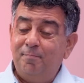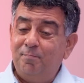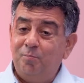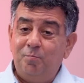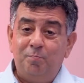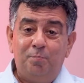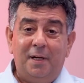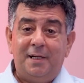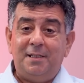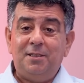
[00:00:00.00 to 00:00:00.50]

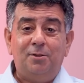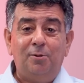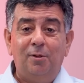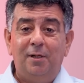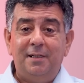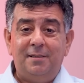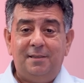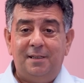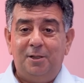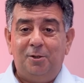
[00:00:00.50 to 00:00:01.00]
best to
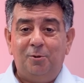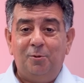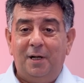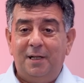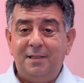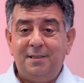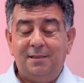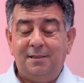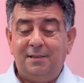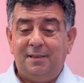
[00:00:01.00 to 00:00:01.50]
listen to
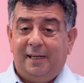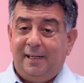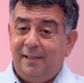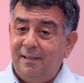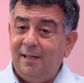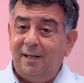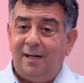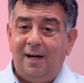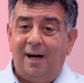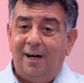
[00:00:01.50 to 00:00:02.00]
us
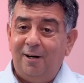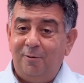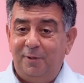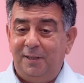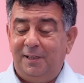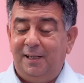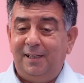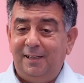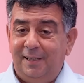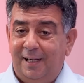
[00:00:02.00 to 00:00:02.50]
in the car.
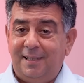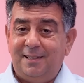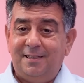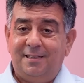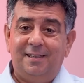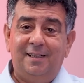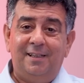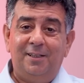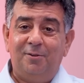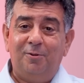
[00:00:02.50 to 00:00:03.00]
We think
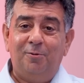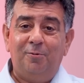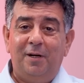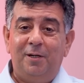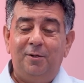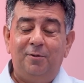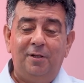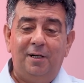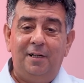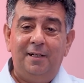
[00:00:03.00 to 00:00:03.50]
that's, where
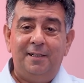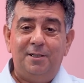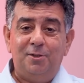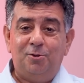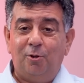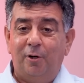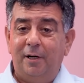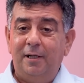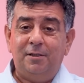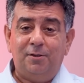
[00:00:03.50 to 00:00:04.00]
you really
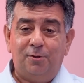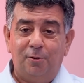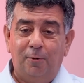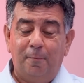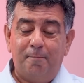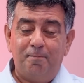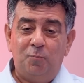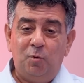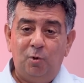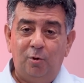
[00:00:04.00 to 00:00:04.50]
enjoy it.
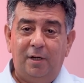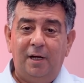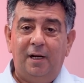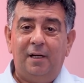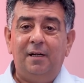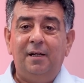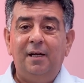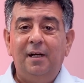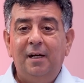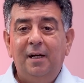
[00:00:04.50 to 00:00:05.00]
So you
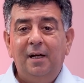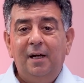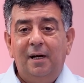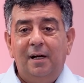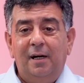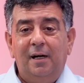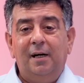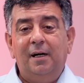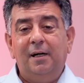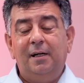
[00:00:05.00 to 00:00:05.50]
can,
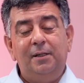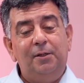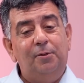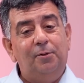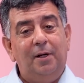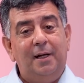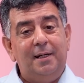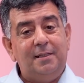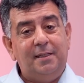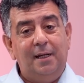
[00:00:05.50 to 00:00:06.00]

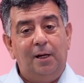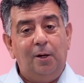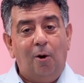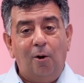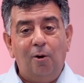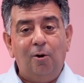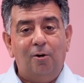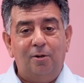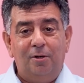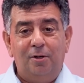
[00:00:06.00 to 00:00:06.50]
let's say
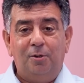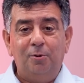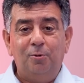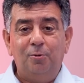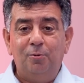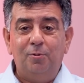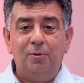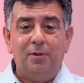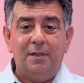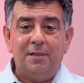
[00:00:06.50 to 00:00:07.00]
log on
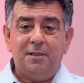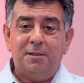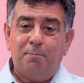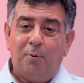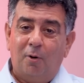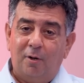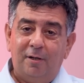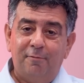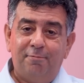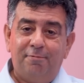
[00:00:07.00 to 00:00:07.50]
to
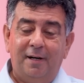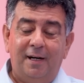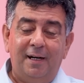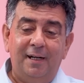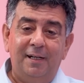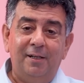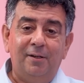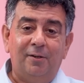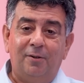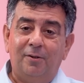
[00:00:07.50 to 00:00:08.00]

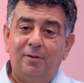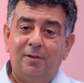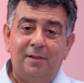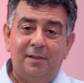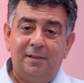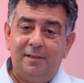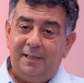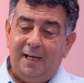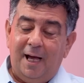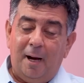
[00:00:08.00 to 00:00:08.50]
Spotify
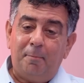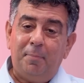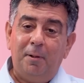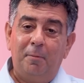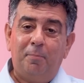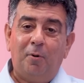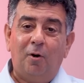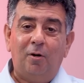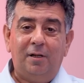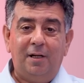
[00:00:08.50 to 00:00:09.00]
or the Apple
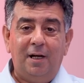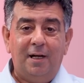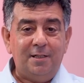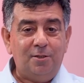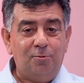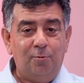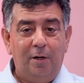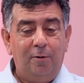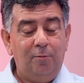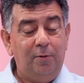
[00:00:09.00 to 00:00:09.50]

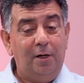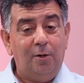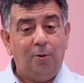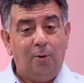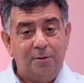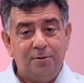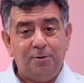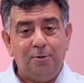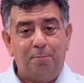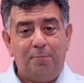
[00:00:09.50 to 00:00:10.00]
podcast where we are
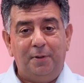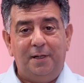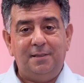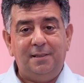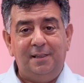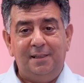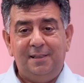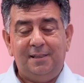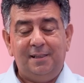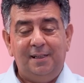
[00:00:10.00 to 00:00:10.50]
also
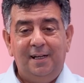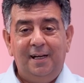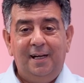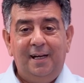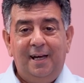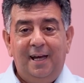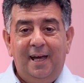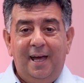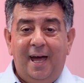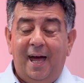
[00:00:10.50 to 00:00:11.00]
present.
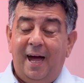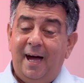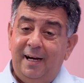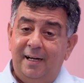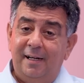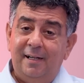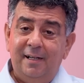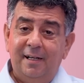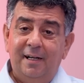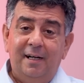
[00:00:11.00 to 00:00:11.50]

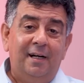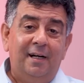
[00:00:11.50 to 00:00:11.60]
And